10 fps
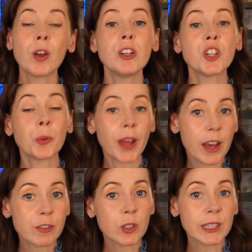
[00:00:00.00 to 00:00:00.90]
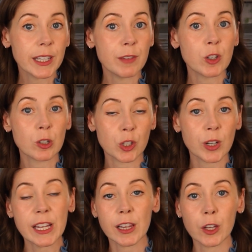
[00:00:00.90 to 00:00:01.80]
don't ever leave your
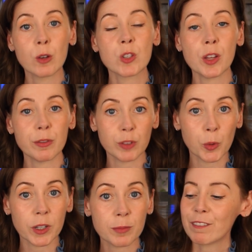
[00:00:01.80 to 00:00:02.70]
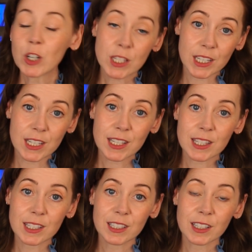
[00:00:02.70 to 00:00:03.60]
dirty clothes on the floor, versus,